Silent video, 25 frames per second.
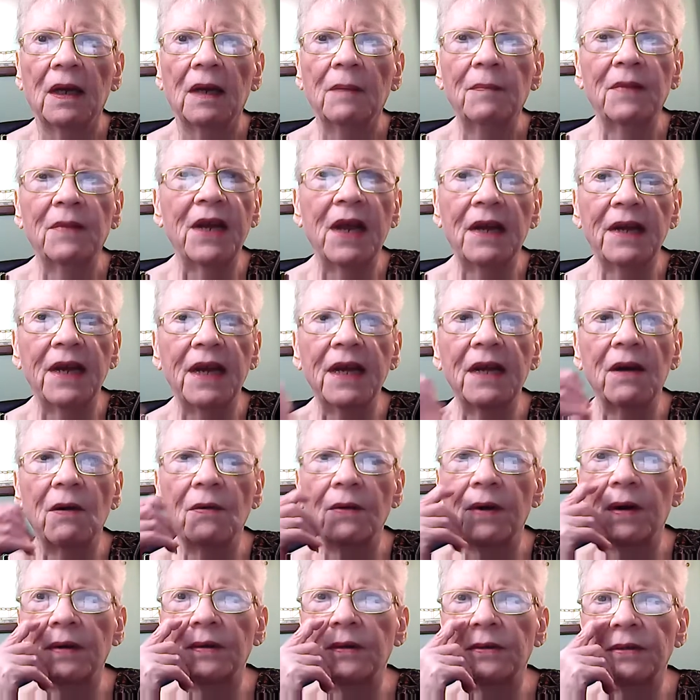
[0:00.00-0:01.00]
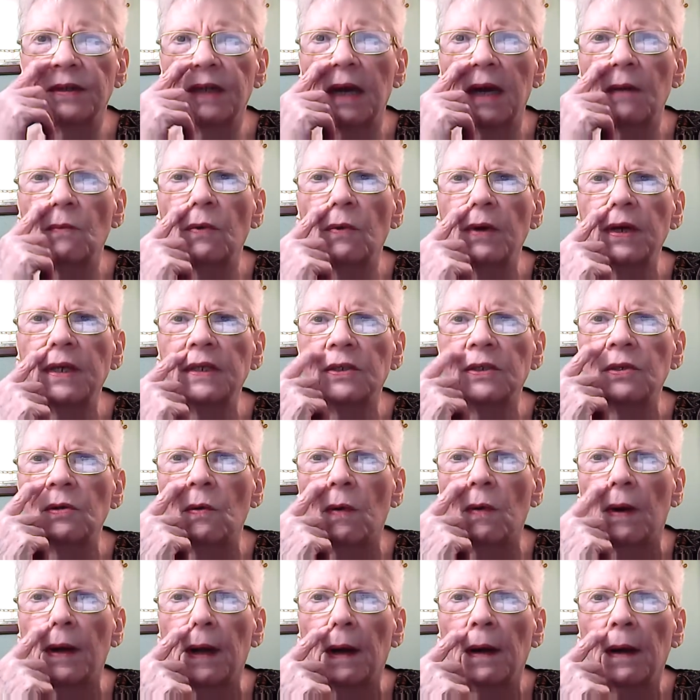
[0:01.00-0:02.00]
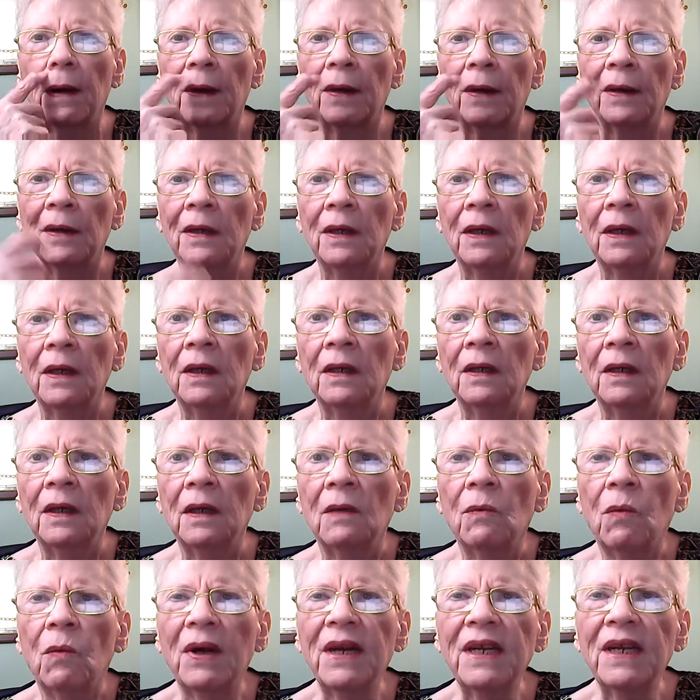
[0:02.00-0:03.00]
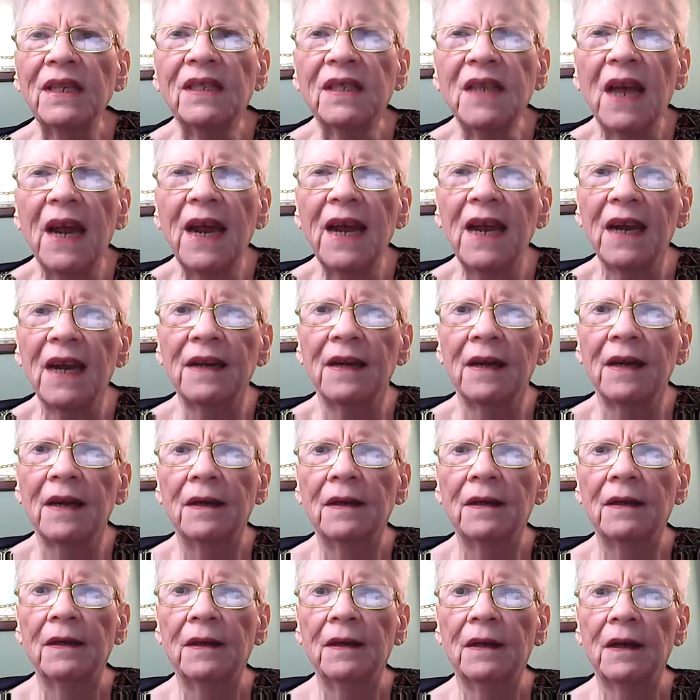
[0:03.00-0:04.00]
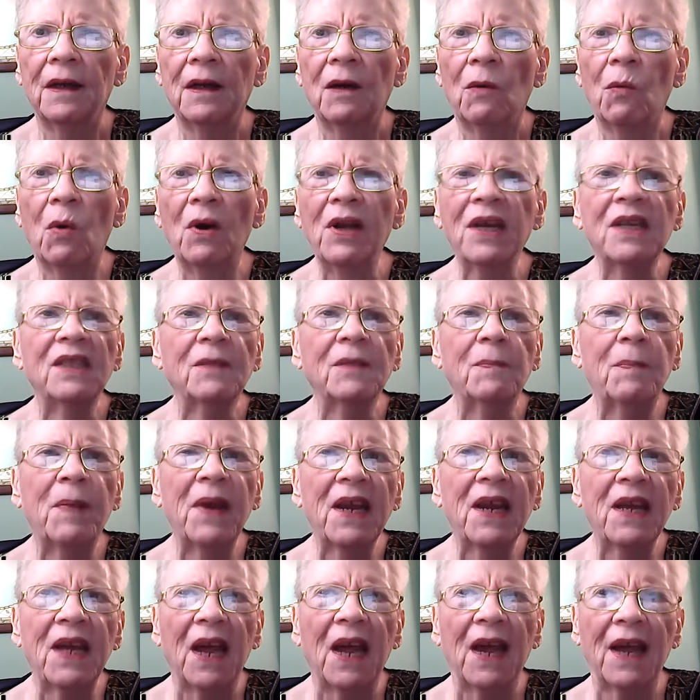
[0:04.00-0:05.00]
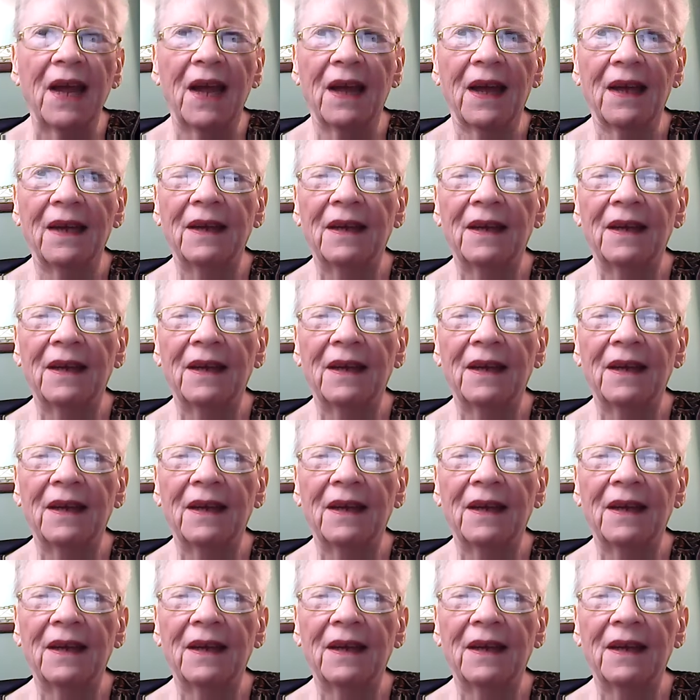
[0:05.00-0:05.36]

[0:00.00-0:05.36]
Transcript: But yet he don't understand what he's doing, what he's saying, what he's speaking.